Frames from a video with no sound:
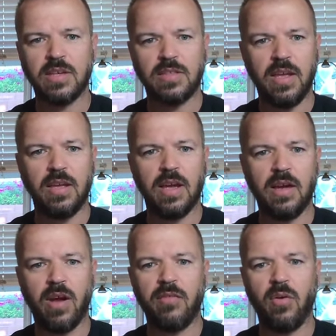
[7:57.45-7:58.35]
I think
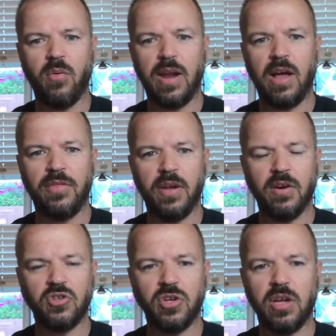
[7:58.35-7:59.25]
everyone out
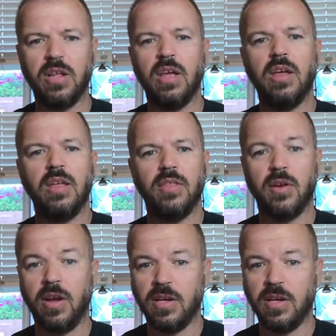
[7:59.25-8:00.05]
there should. There